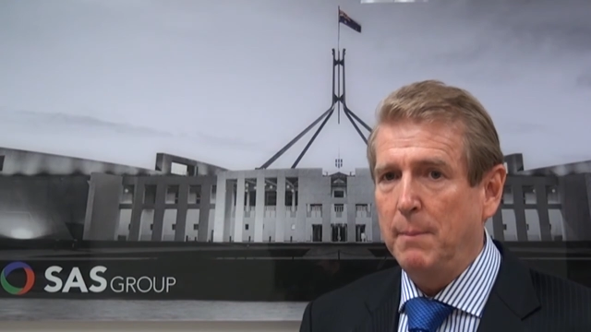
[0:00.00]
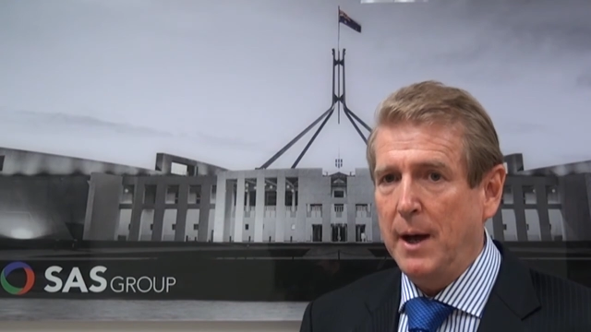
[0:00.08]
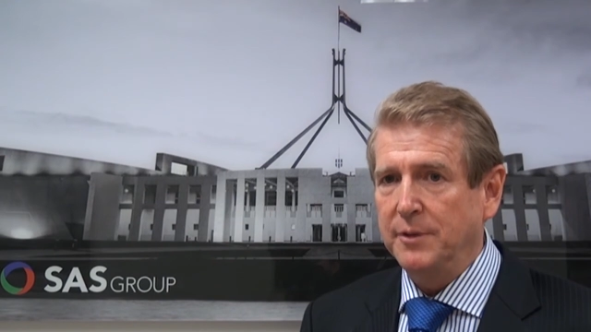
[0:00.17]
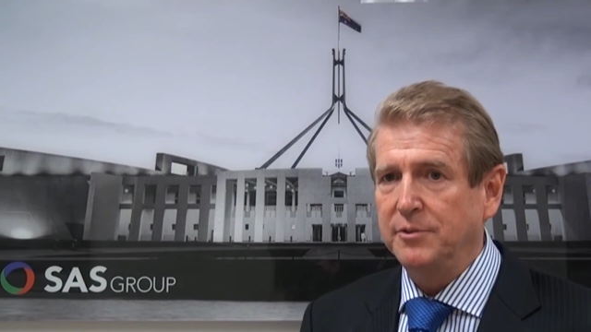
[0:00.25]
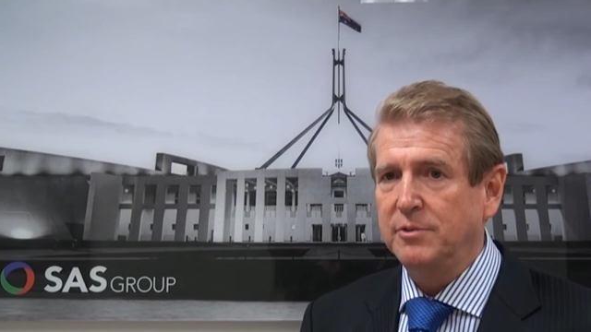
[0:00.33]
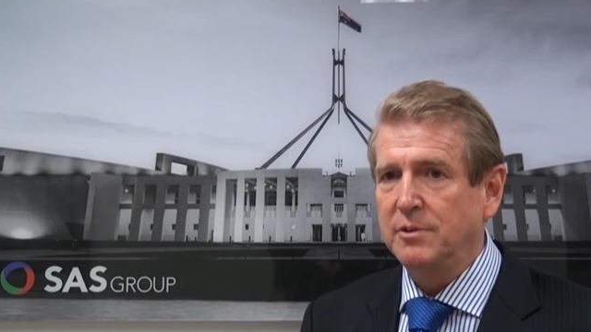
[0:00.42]
of
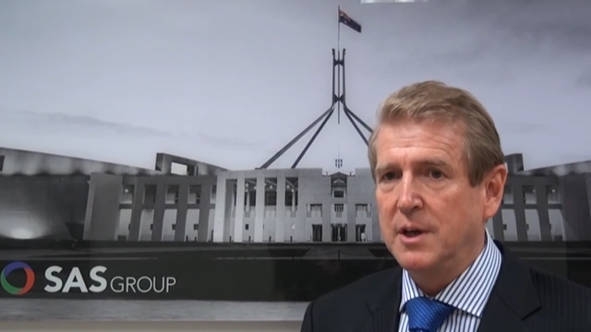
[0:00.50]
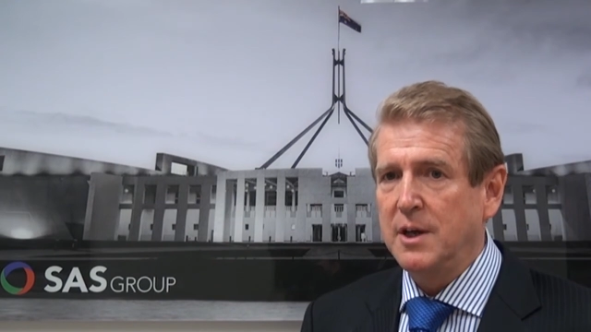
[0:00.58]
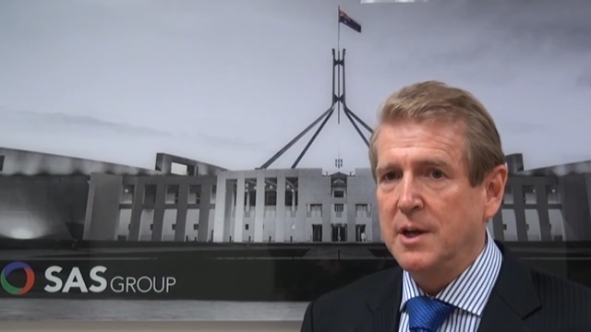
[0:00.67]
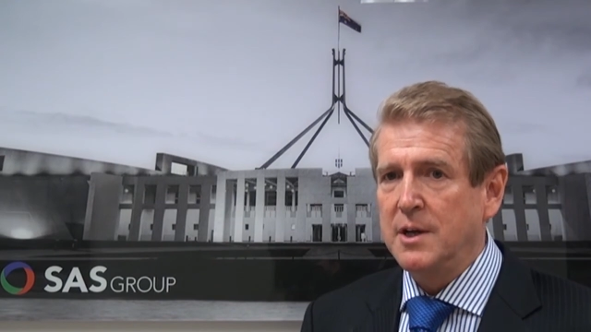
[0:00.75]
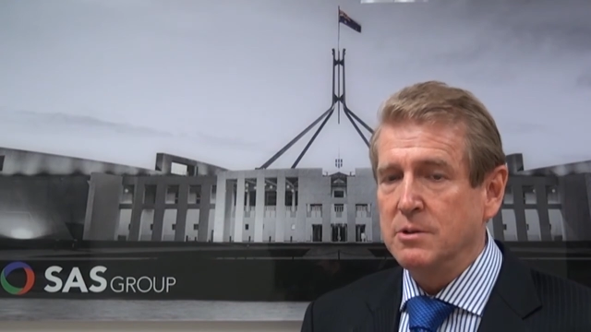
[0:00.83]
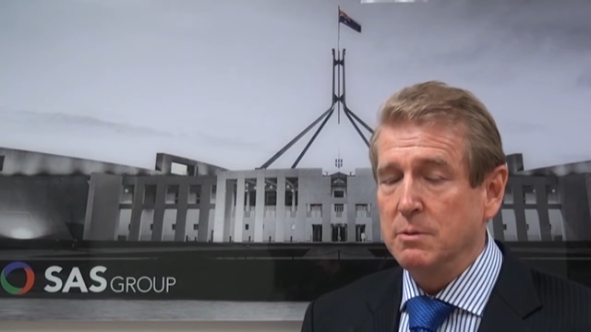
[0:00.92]
months
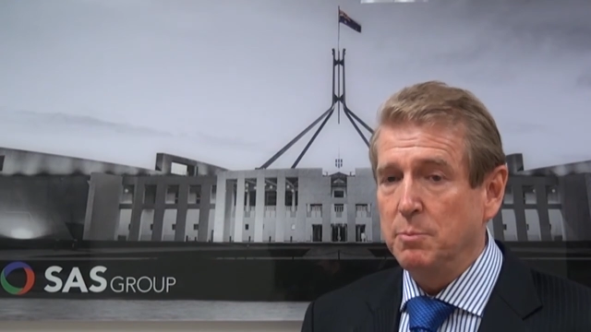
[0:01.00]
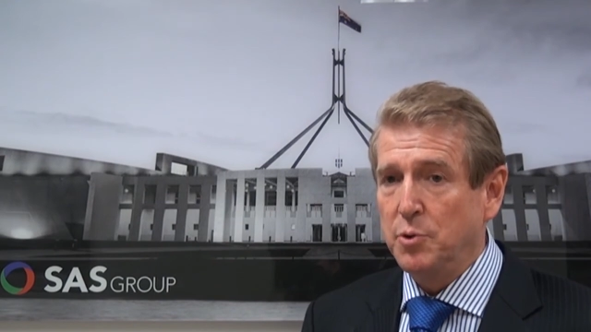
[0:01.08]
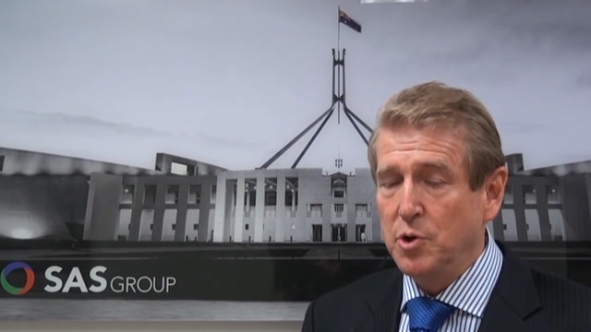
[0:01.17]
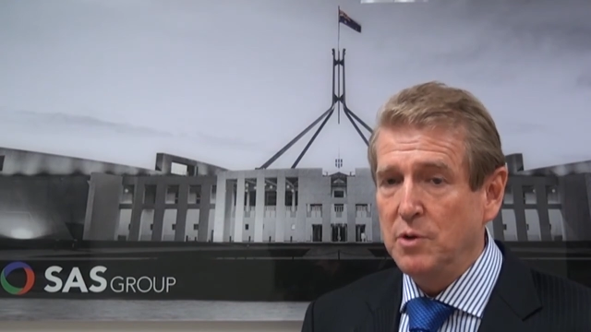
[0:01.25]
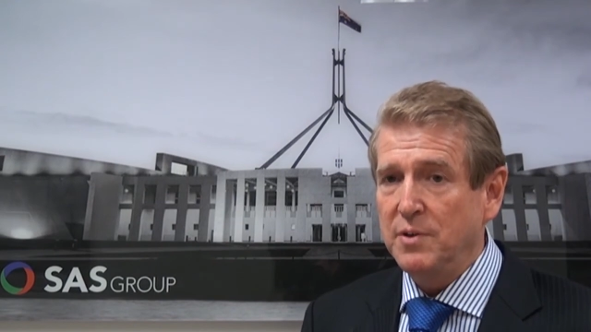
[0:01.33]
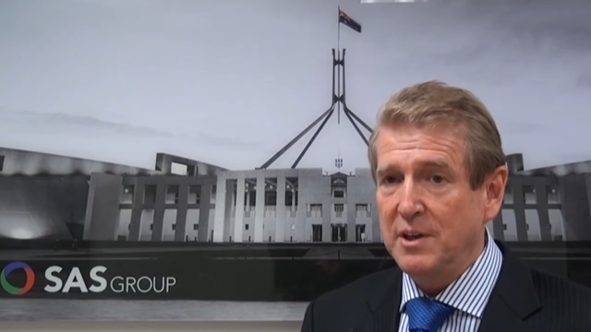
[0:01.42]
to
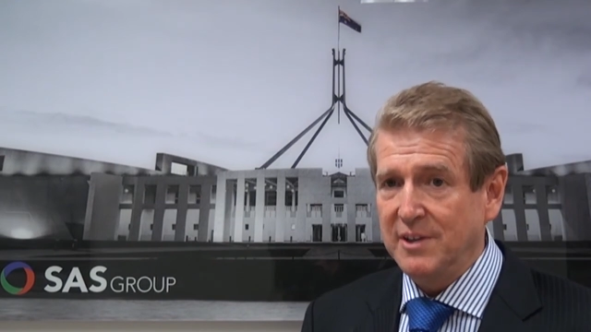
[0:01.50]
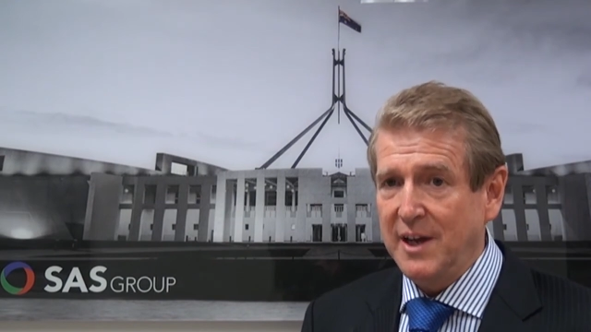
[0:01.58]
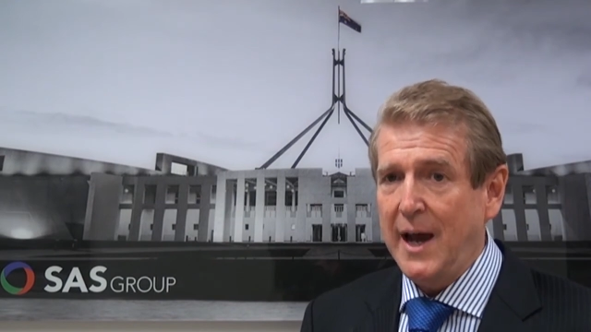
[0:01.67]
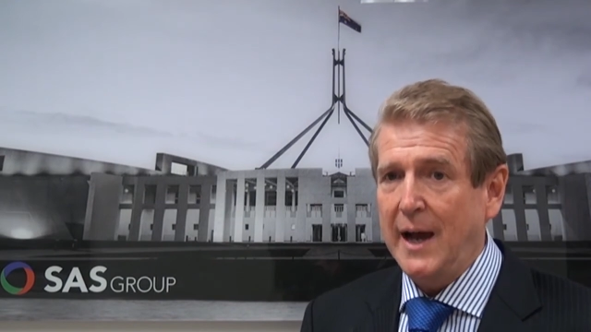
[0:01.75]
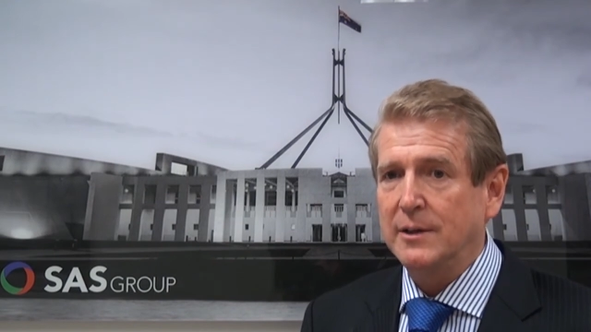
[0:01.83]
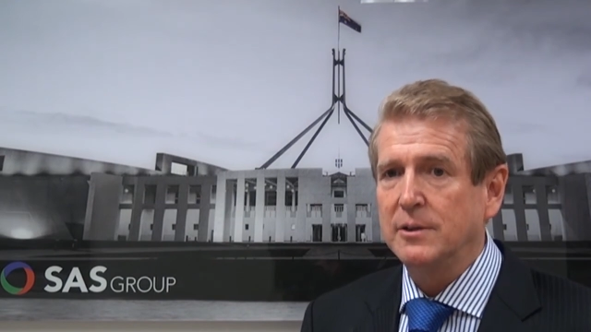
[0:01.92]
improve his
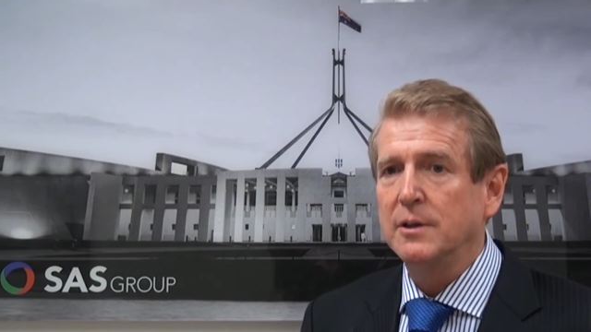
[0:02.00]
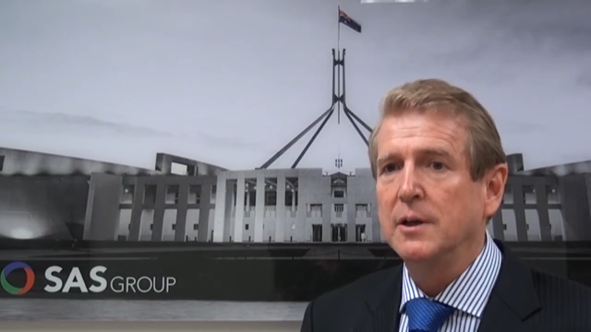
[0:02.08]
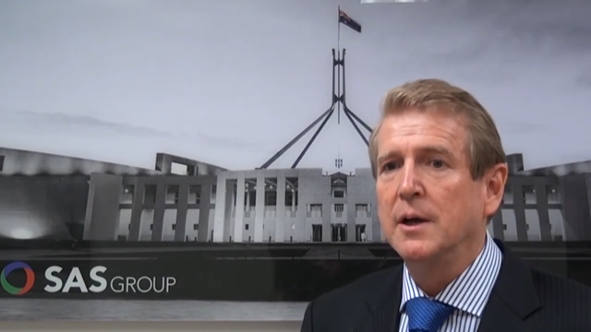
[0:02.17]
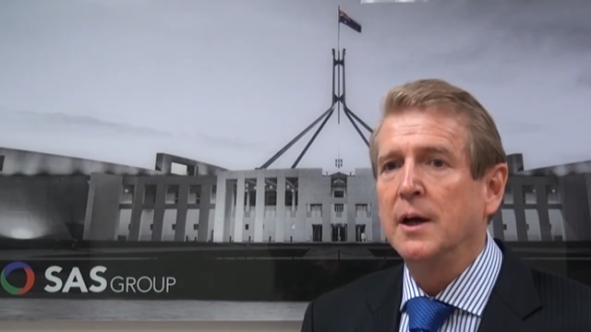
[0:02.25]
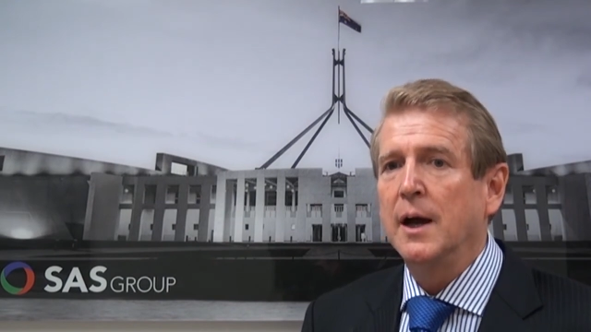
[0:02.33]
act,